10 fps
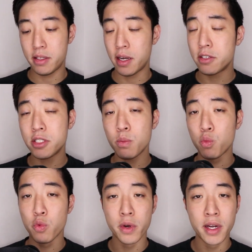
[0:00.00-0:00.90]
There are
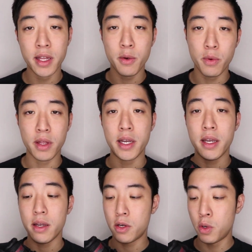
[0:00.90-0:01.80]
some really,
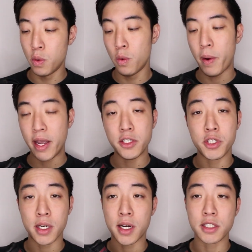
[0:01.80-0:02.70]
really cool ways
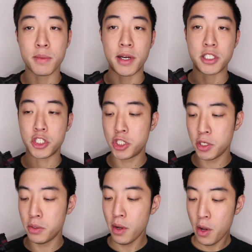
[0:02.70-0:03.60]
you can customize the
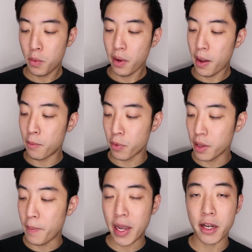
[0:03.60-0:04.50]
shoe and
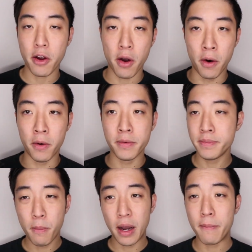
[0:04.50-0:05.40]
really make it your
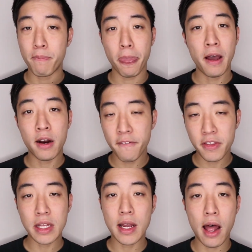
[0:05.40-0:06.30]
own. But
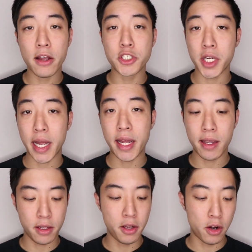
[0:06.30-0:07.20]
$150, you're
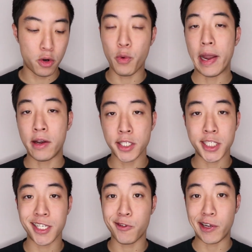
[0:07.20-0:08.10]
getting, you know, great
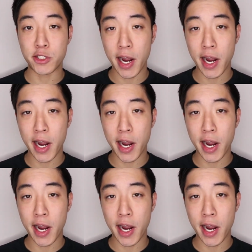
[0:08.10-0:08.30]
cushion, great